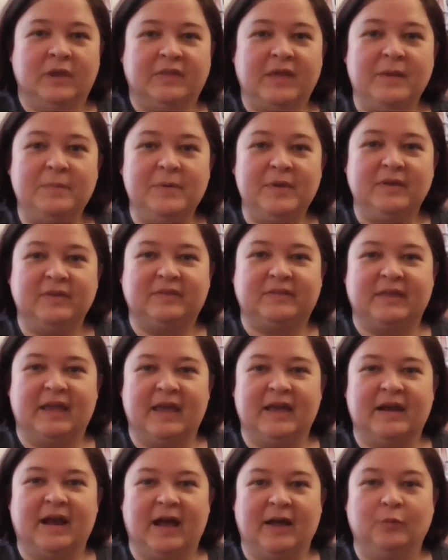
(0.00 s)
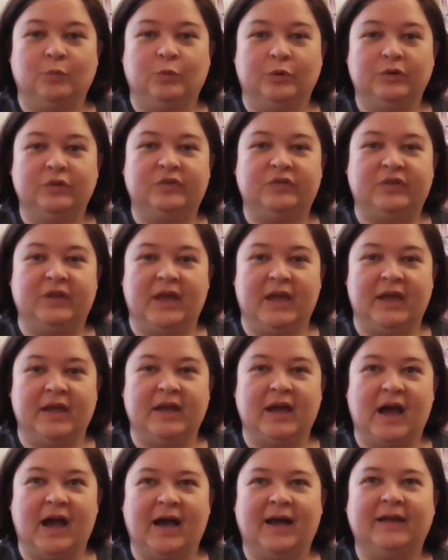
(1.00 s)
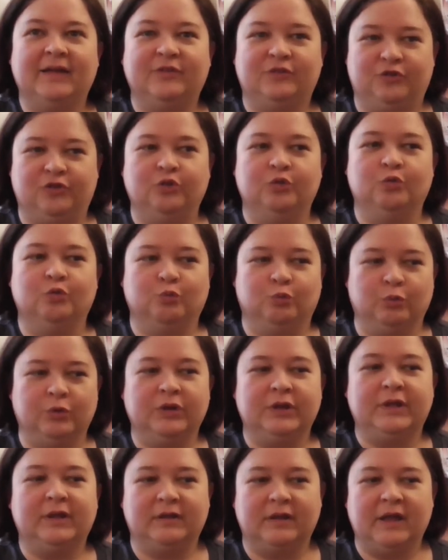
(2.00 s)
That being said, I will say I do really